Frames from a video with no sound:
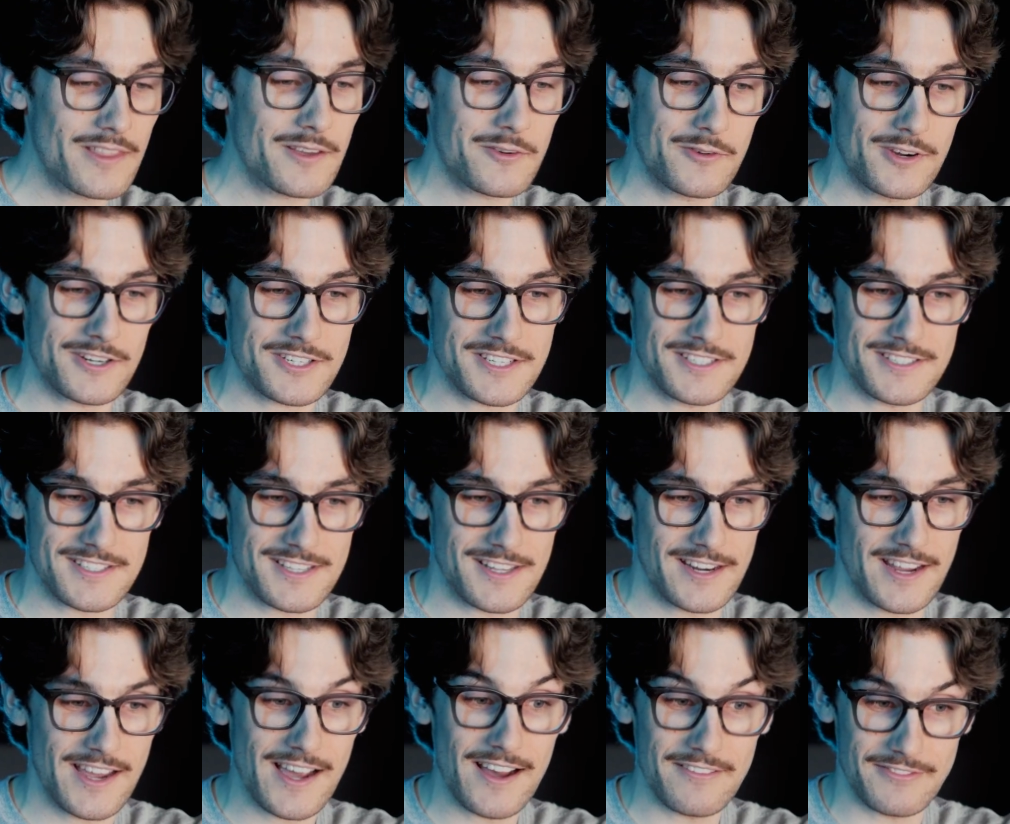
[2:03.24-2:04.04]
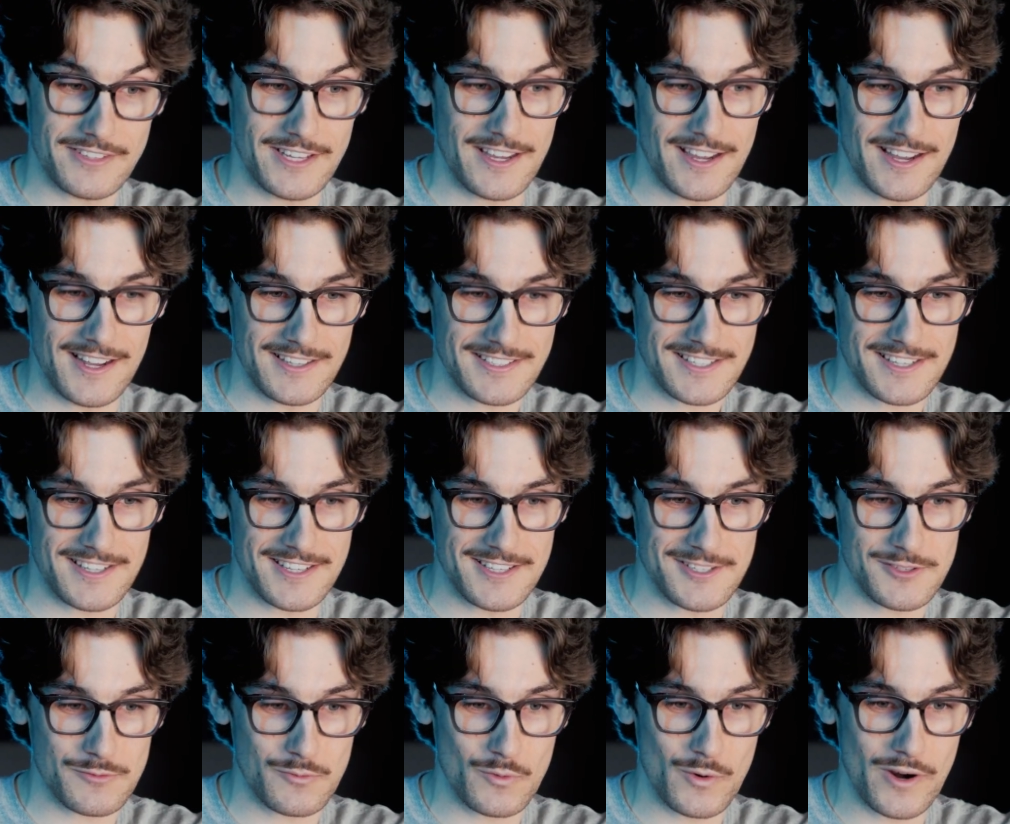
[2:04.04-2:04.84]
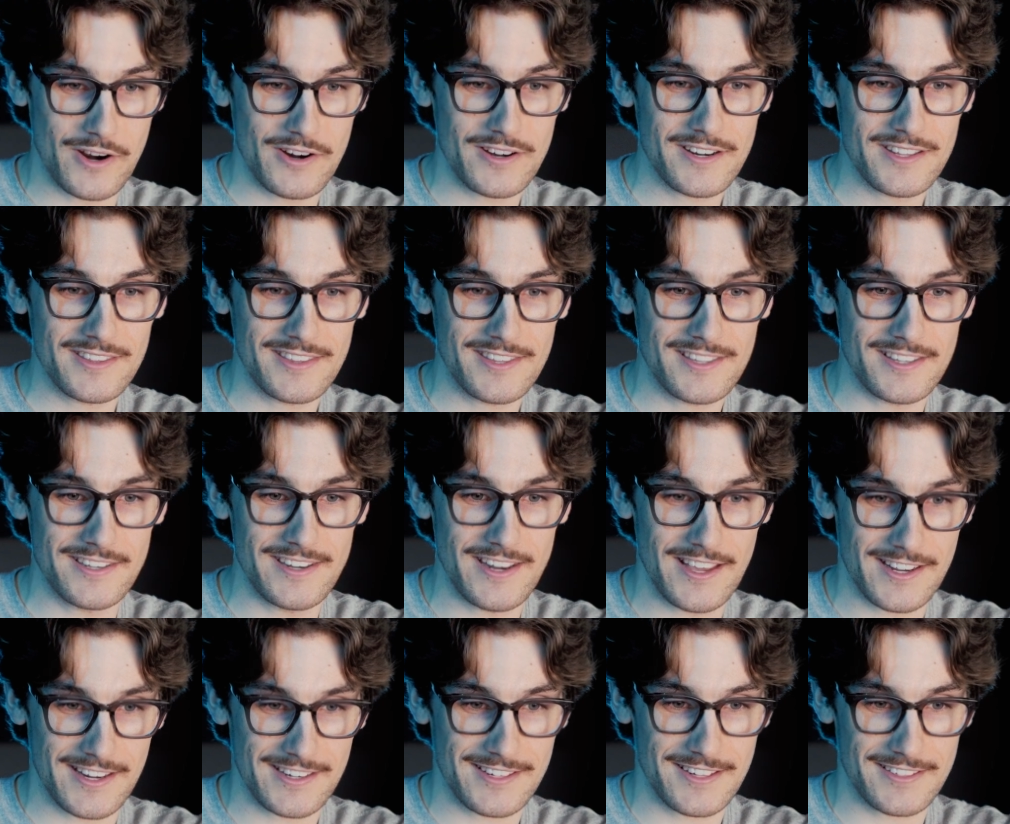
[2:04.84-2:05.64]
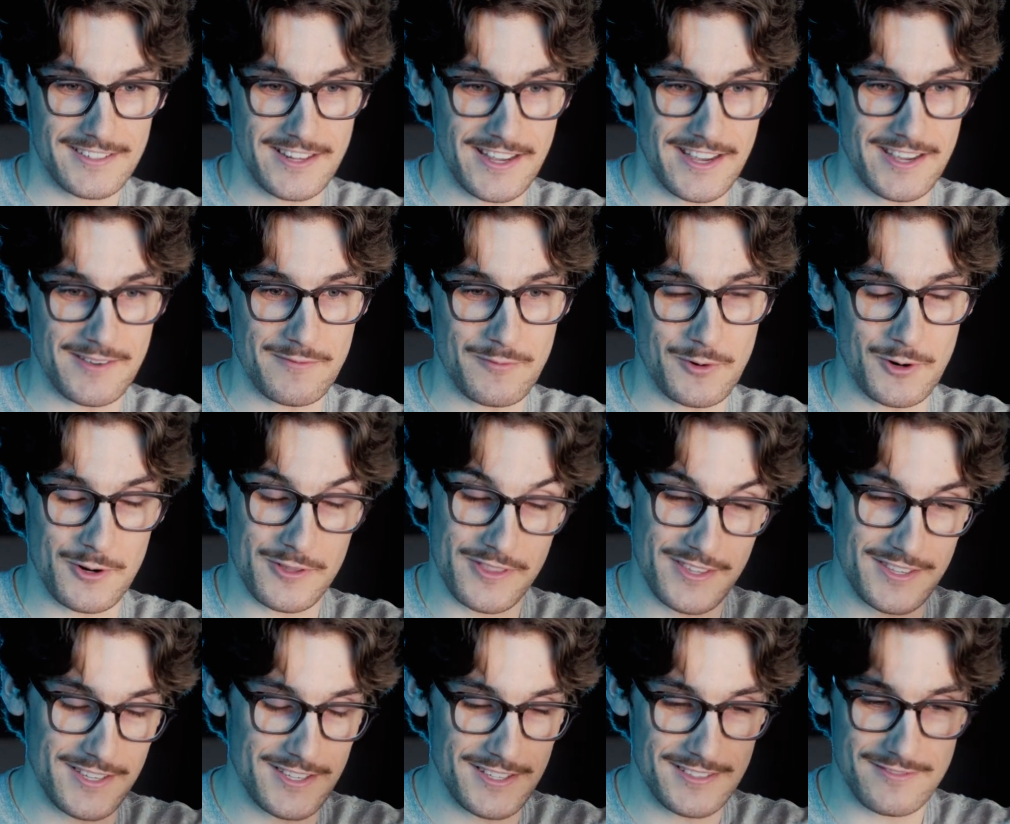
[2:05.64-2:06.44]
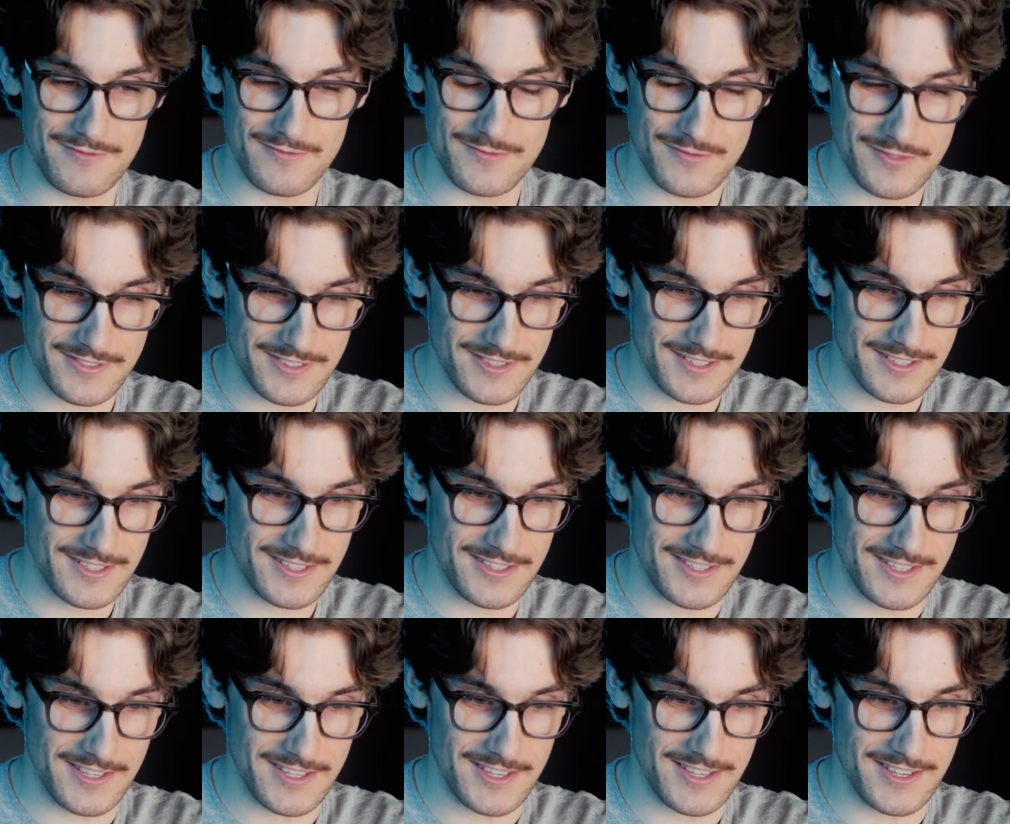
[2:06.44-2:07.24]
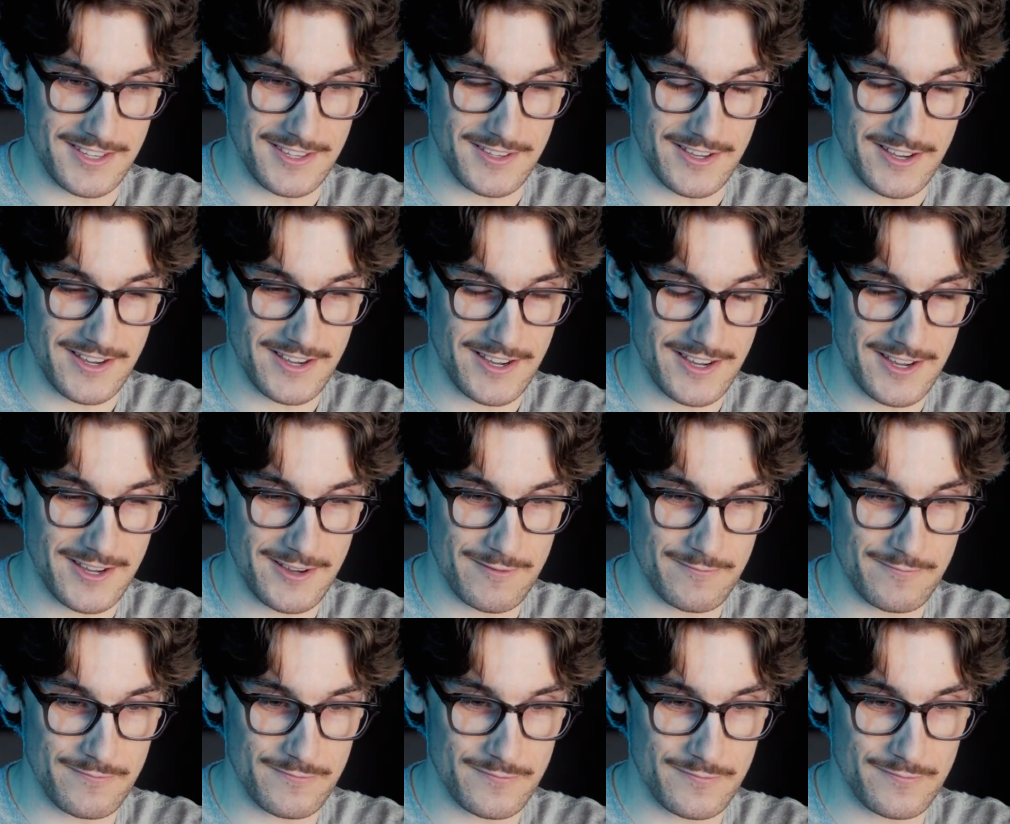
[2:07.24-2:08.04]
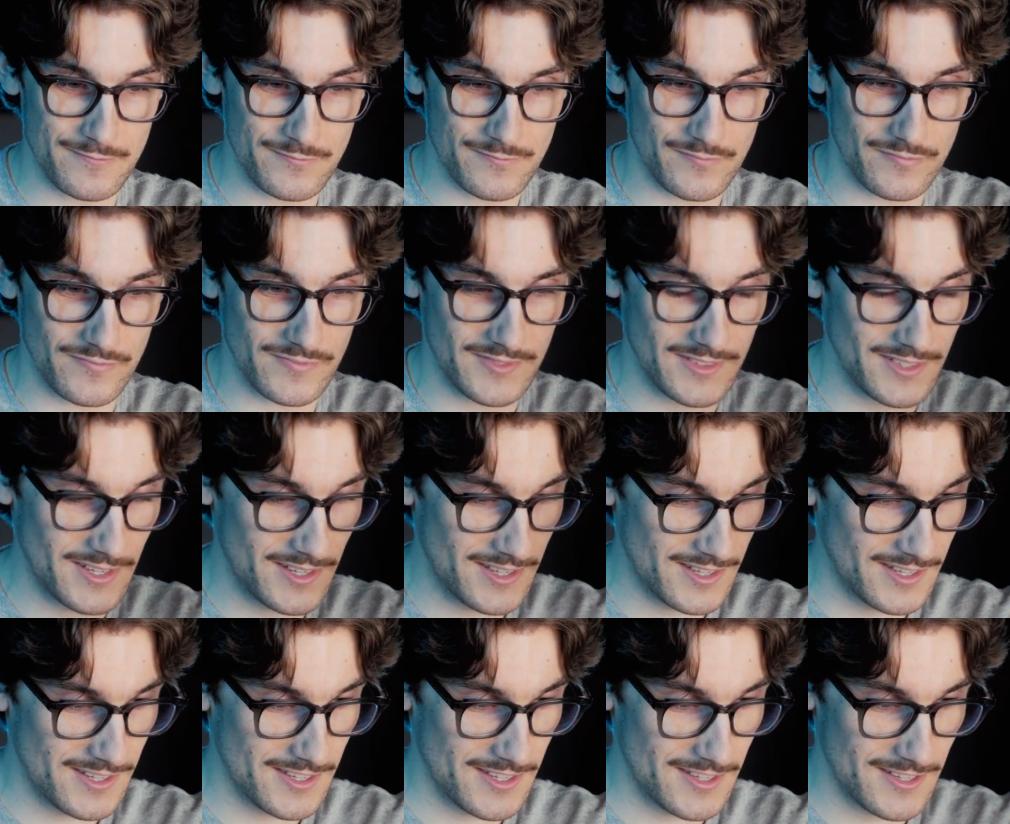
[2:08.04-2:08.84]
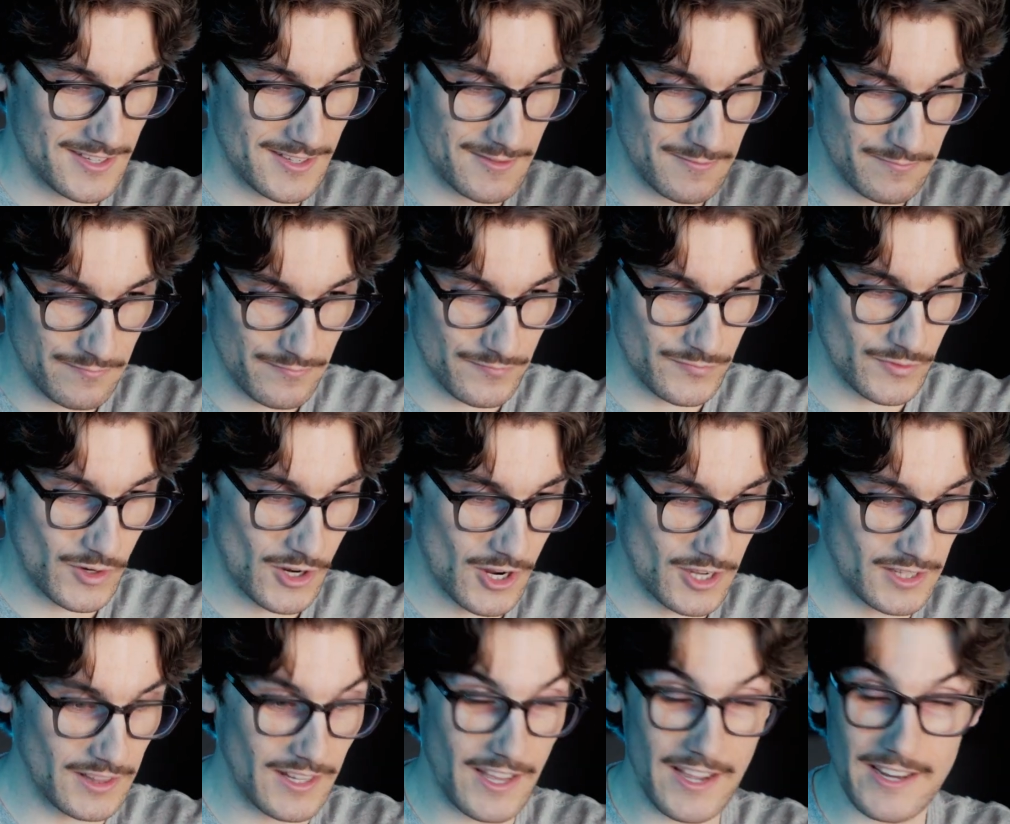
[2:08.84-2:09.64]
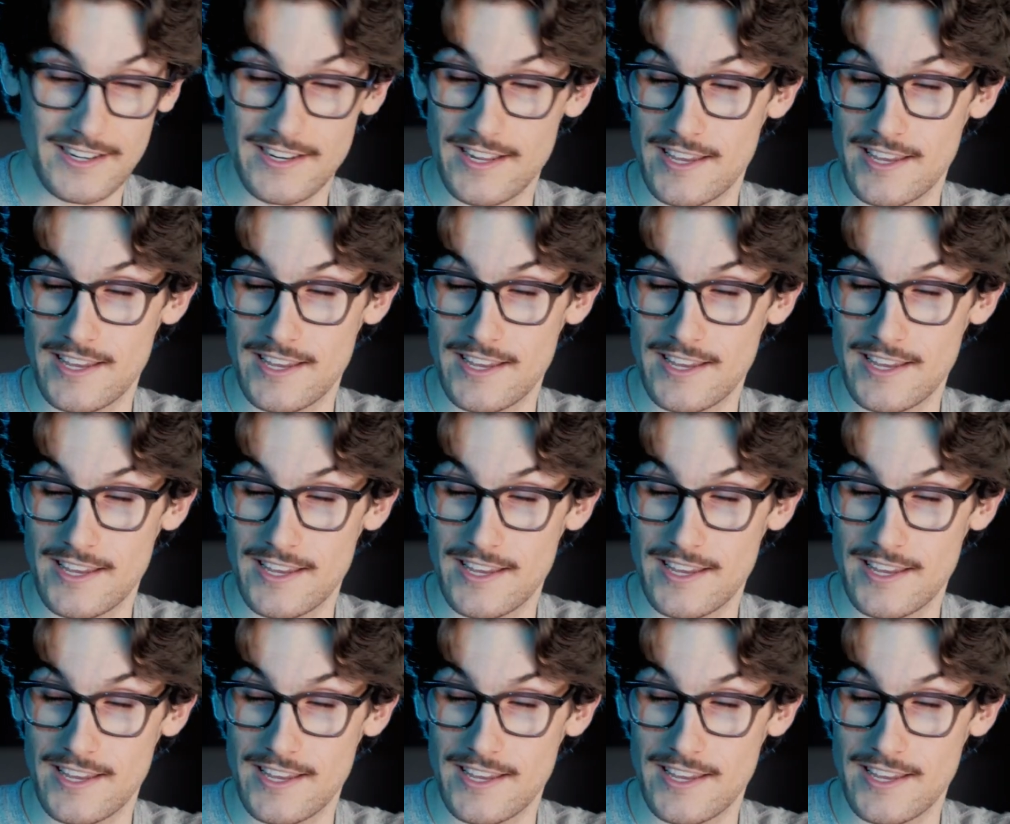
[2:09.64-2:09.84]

of the questions that I have to ask is, where did the nickname or the the um, online